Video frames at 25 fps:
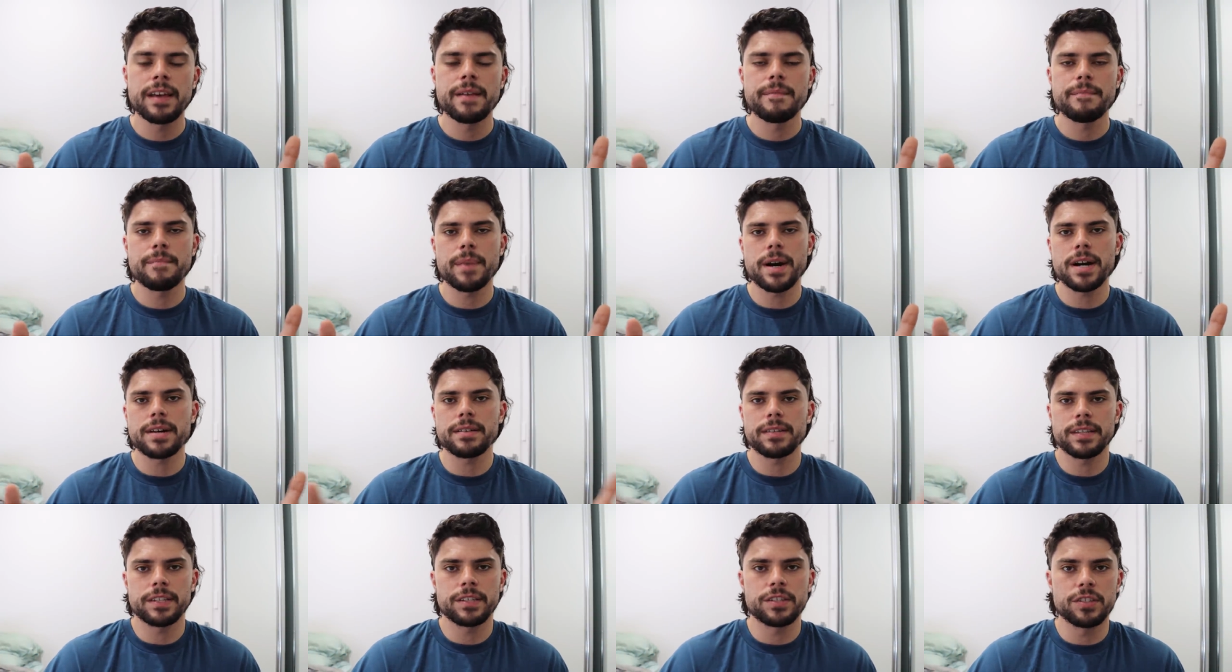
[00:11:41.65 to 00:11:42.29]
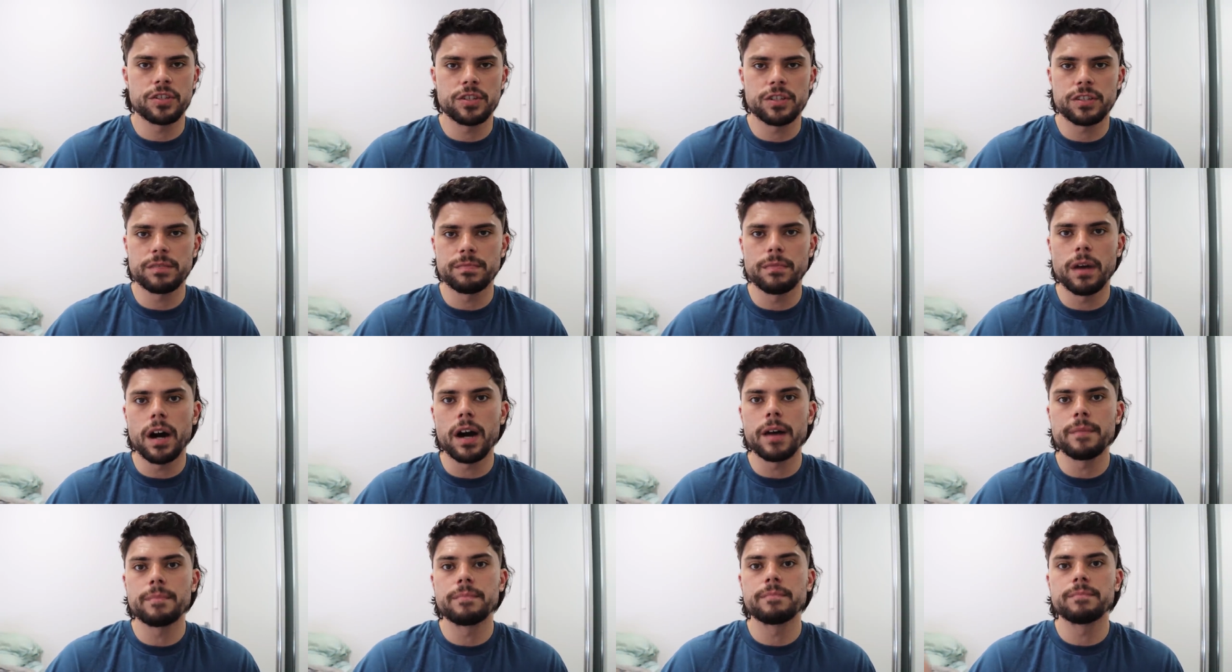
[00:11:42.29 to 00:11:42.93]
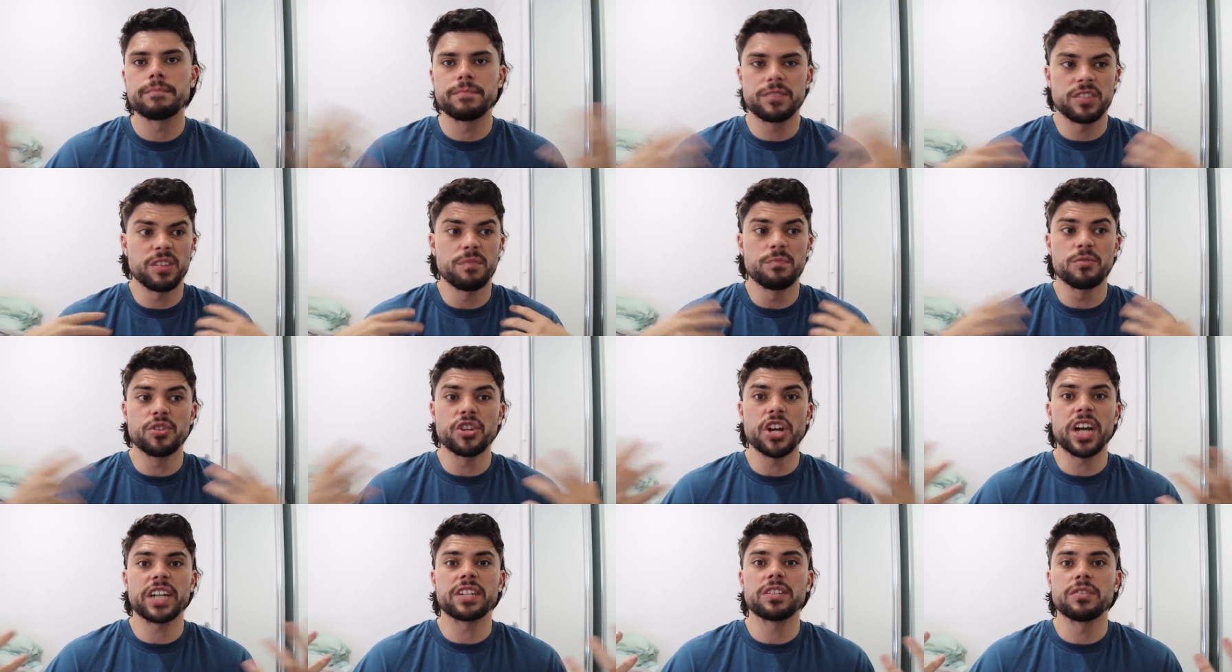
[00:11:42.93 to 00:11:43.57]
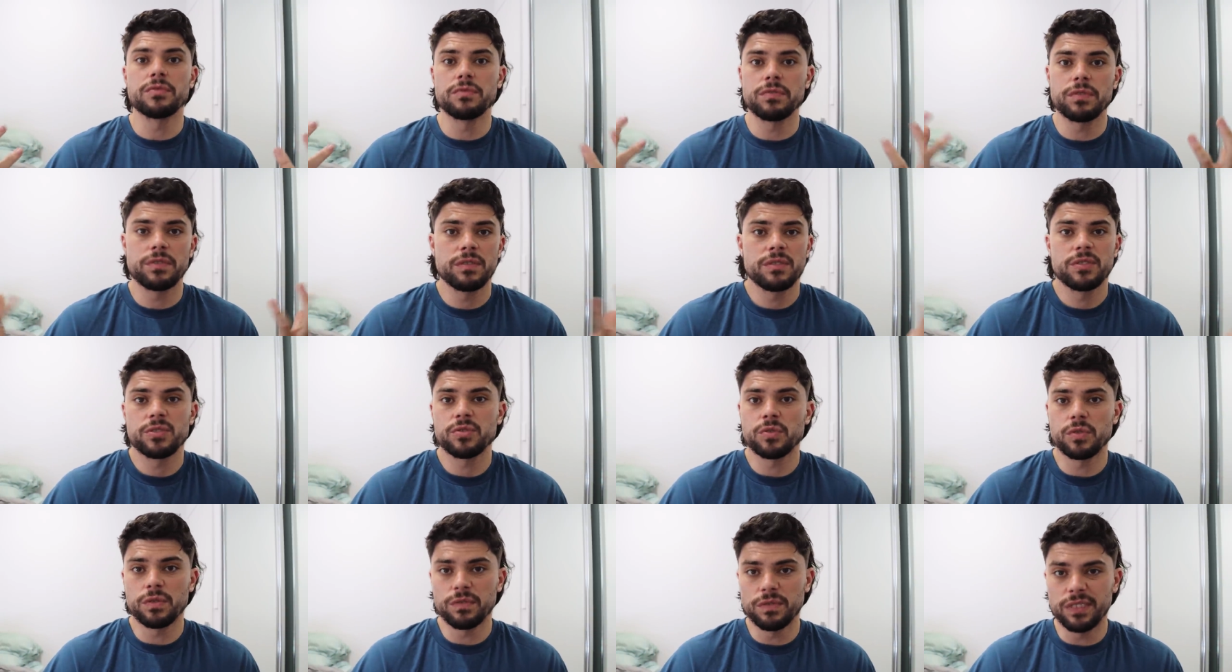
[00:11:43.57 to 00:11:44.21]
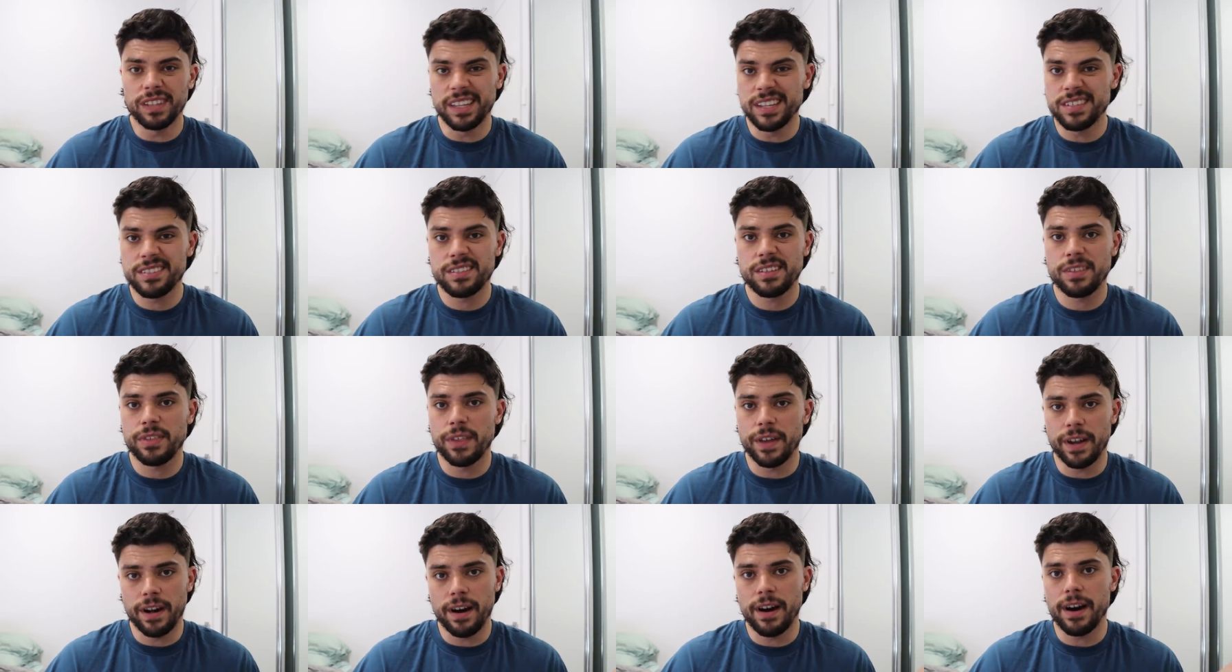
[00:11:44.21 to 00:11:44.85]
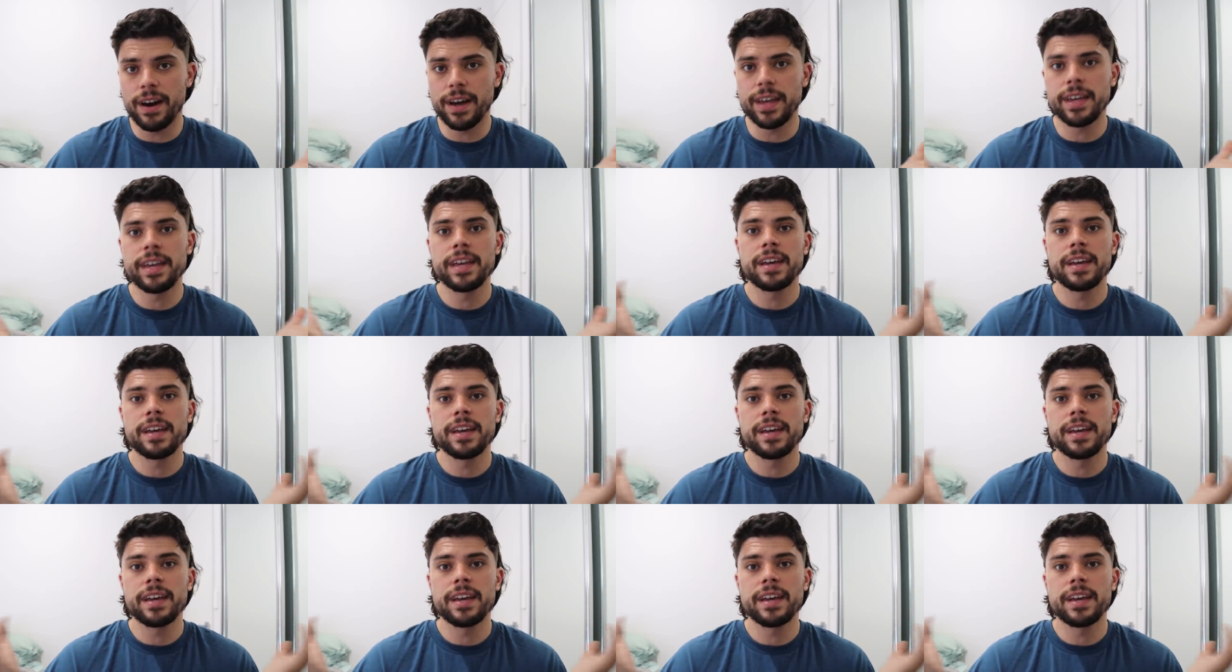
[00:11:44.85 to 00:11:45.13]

but this is just my subjective sort of list that I